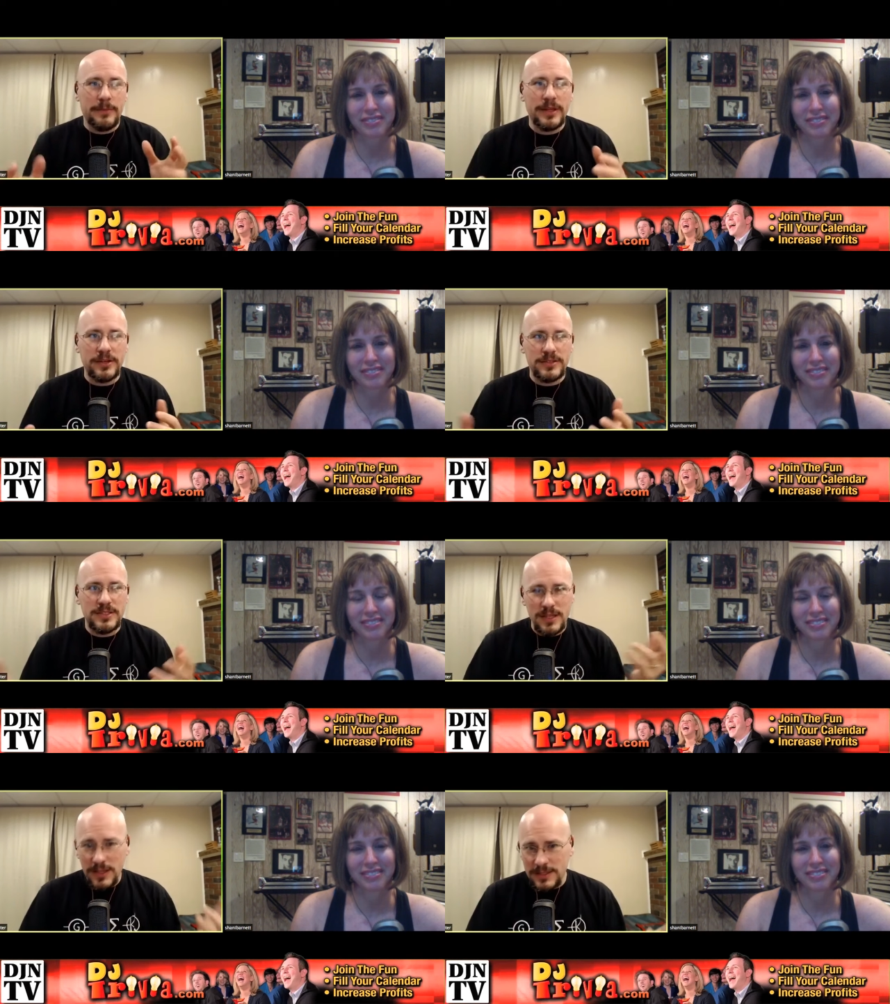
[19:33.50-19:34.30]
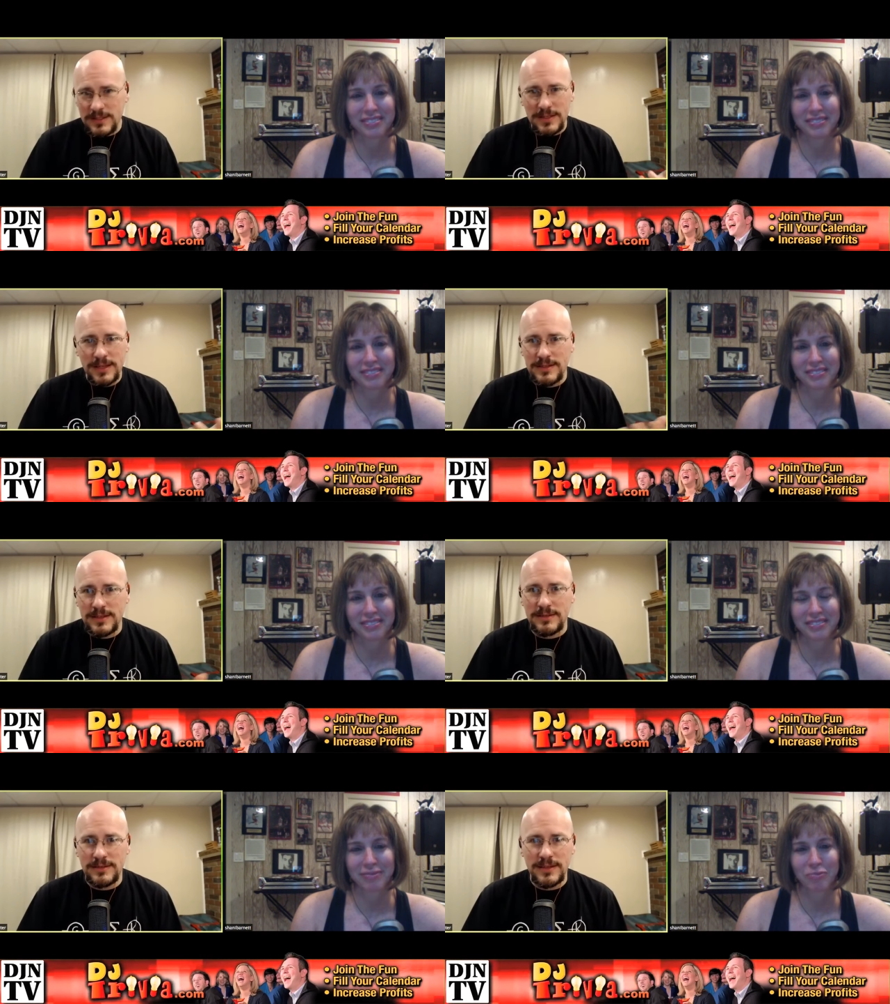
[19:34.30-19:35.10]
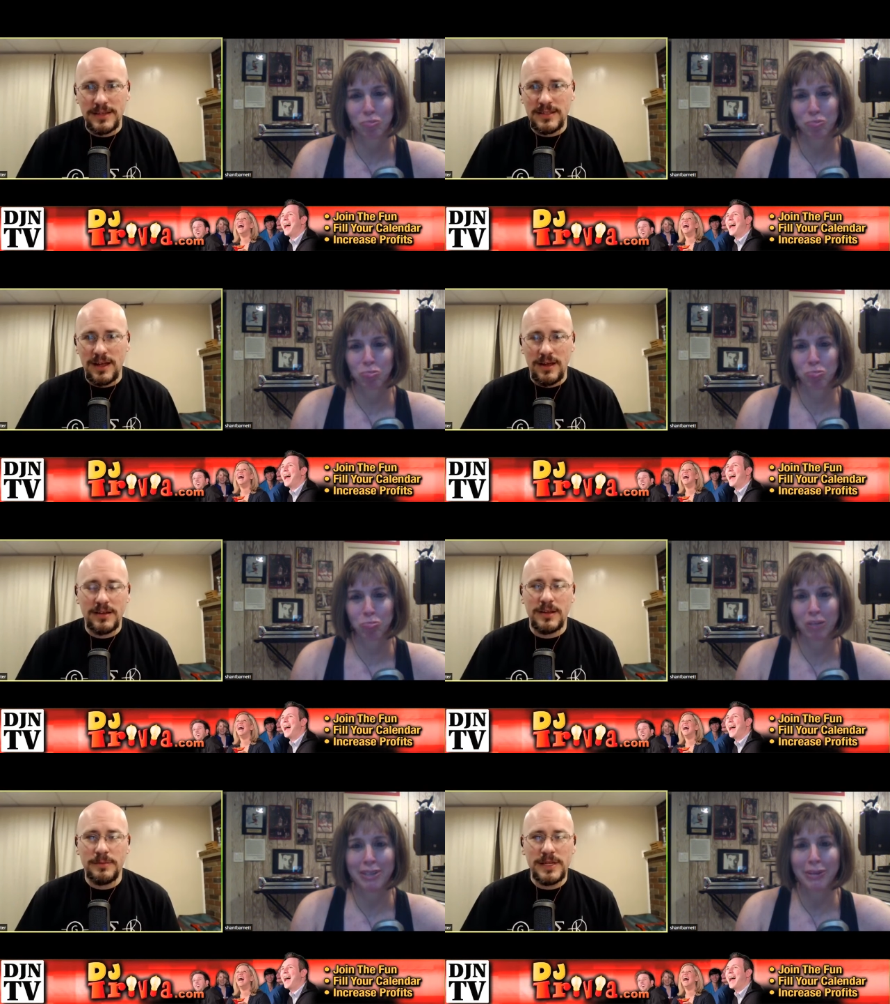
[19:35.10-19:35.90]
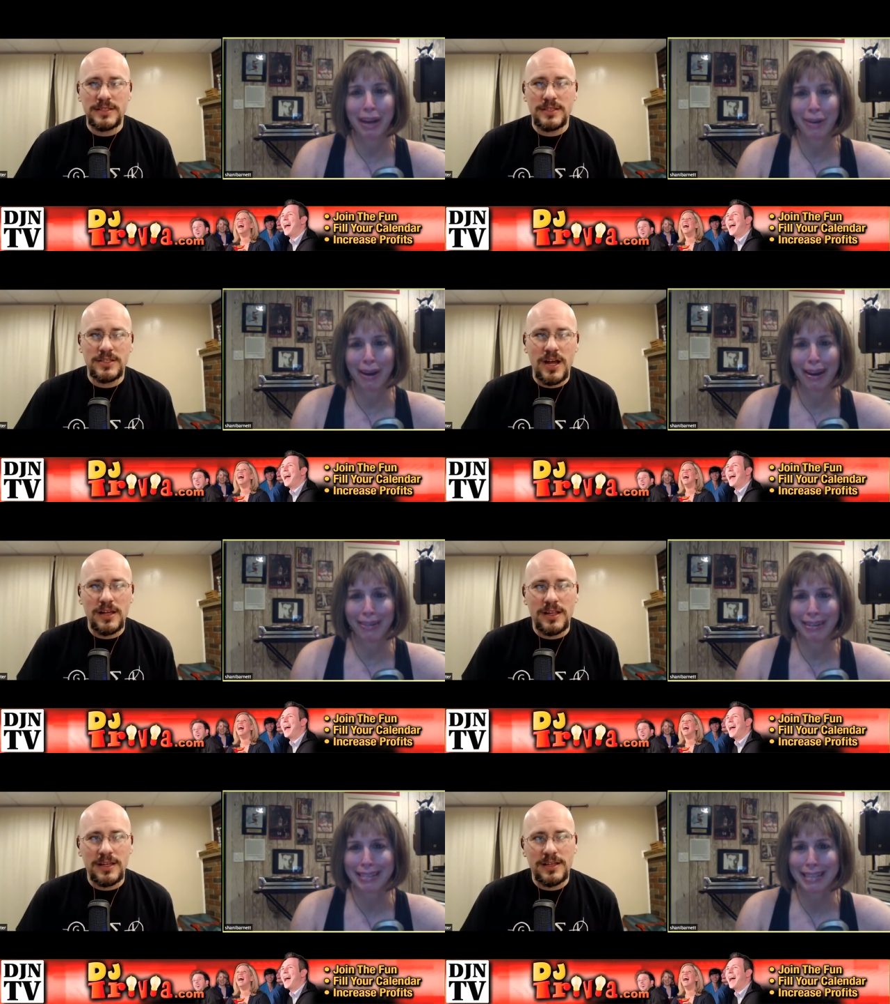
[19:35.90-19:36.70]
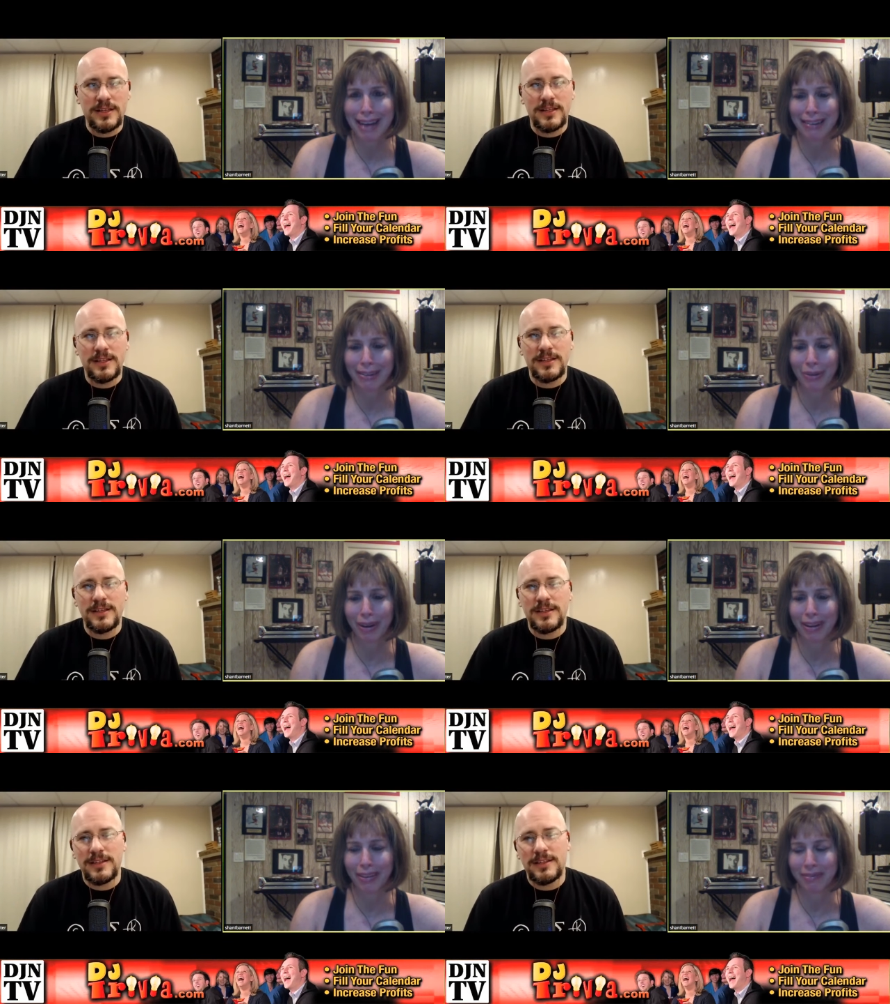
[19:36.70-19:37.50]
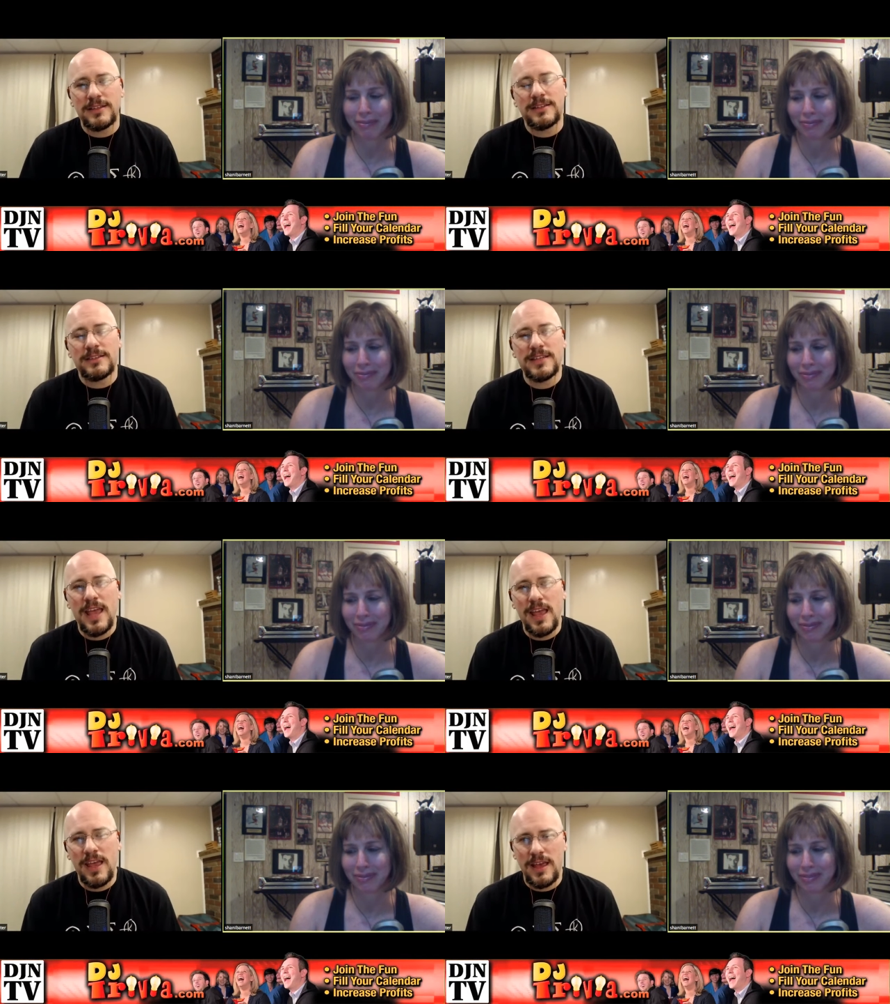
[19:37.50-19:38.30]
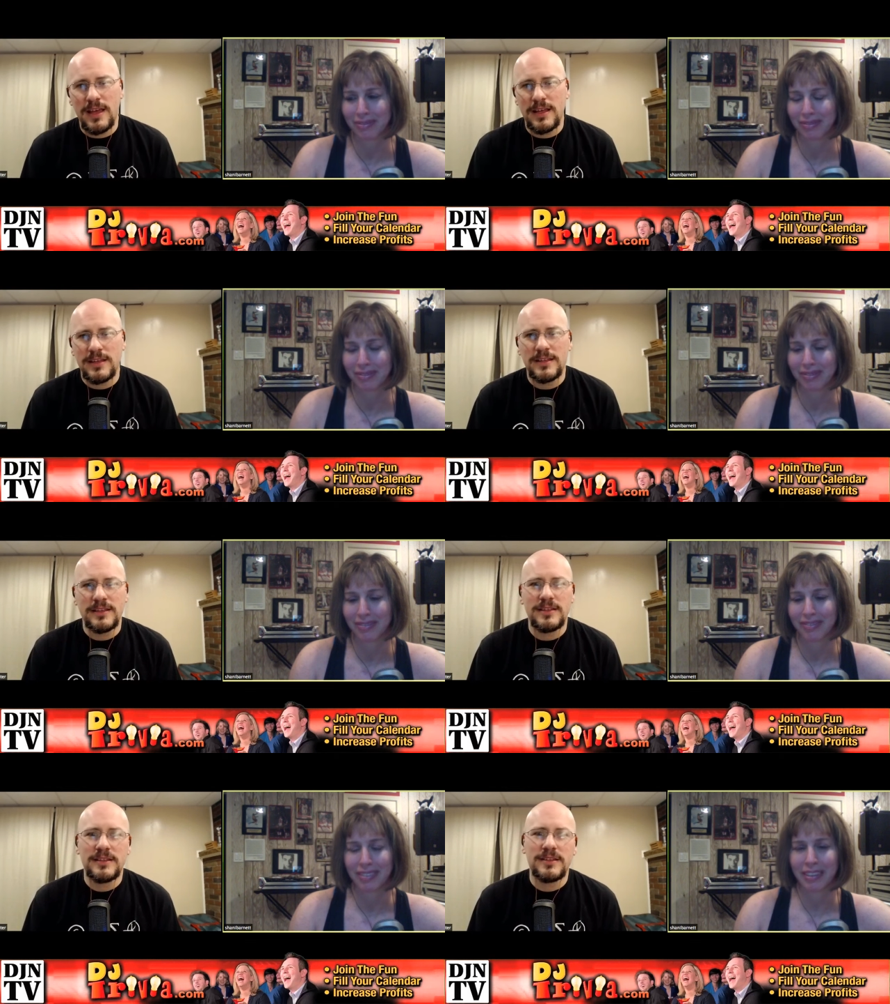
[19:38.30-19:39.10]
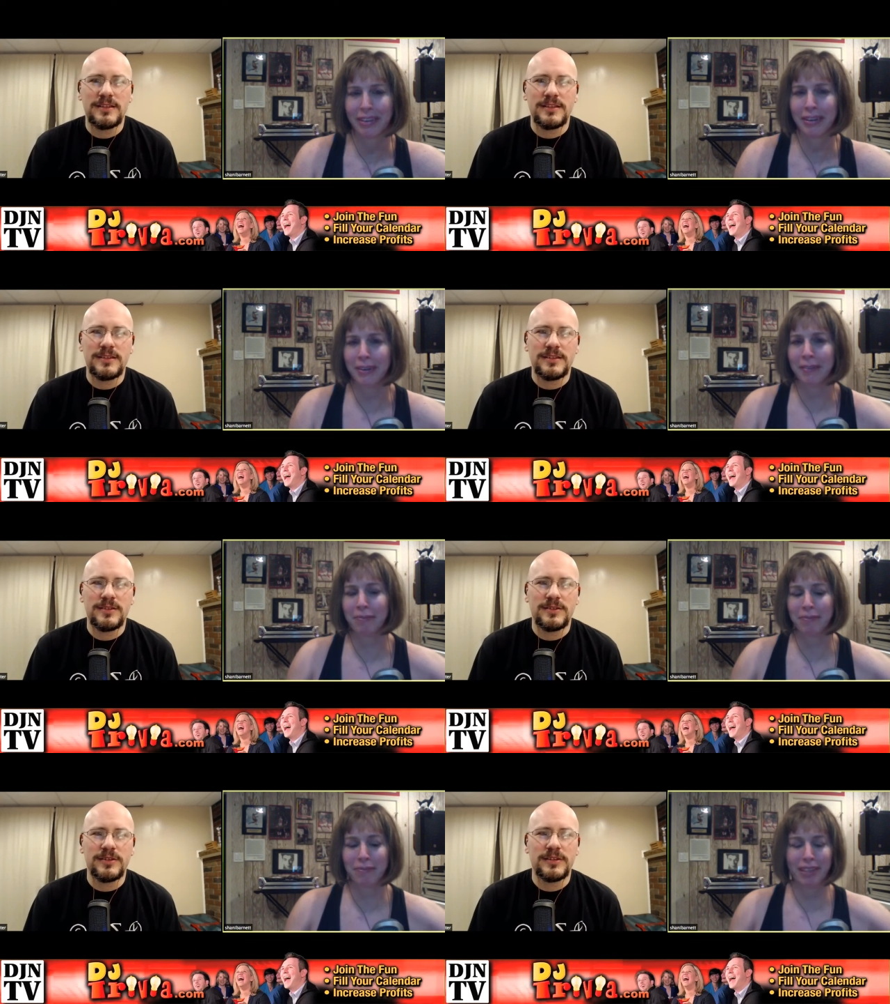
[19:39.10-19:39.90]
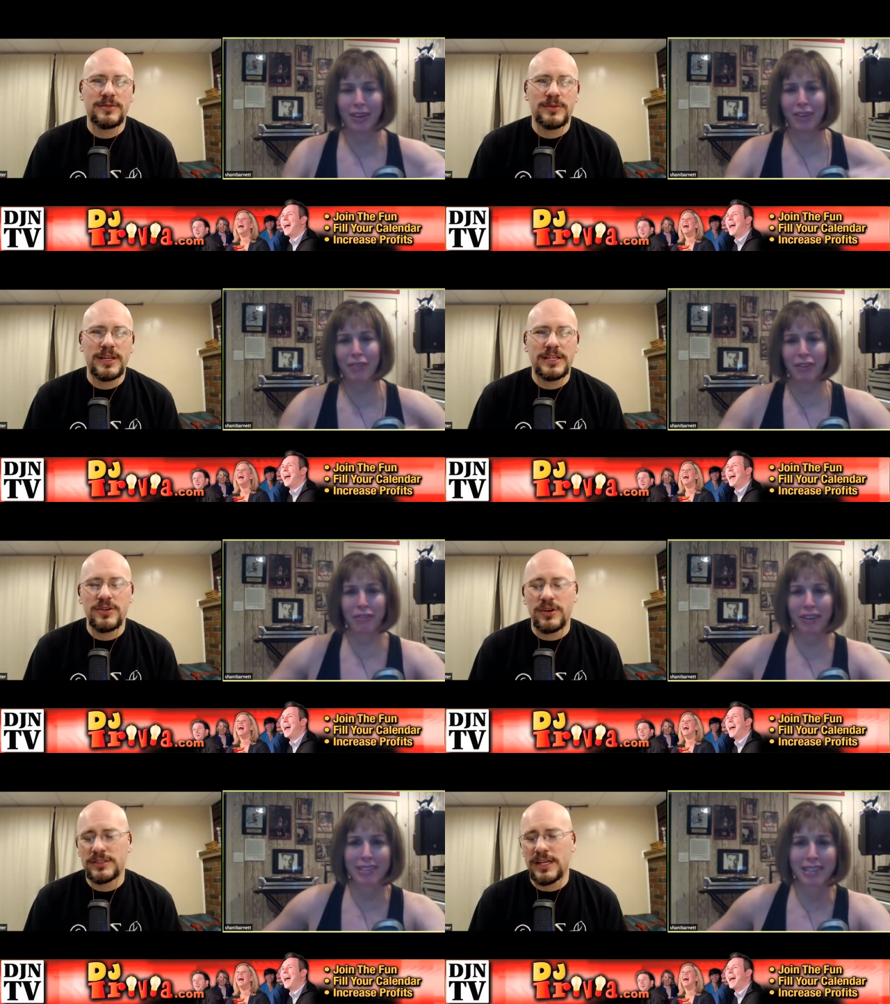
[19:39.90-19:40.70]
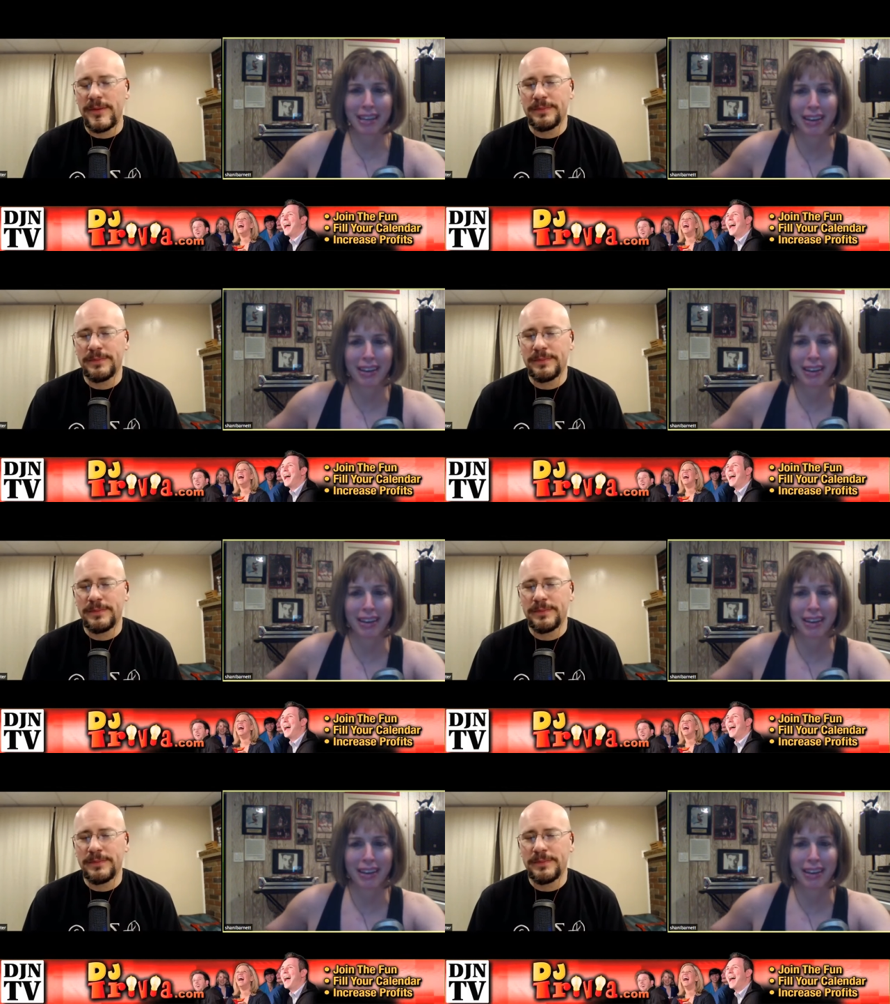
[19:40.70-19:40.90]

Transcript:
Speaker 1: but they're still it's a hunk.
Speaker 2: That's what I want. I want the solid one.
Speaker 1: Yeah.
Speaker 2: Huh. I don't have good
Speaker 1: friends.